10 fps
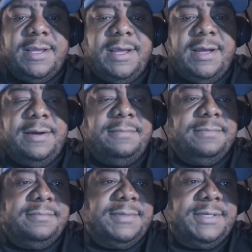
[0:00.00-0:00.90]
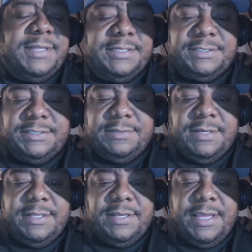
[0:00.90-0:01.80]
Um, because
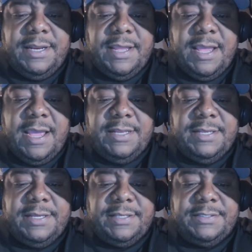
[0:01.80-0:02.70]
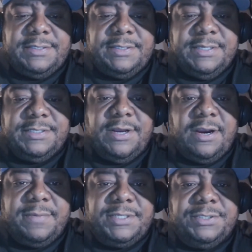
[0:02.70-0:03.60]
again, I think it's
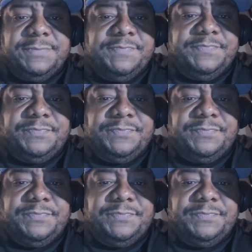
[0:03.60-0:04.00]
garbage.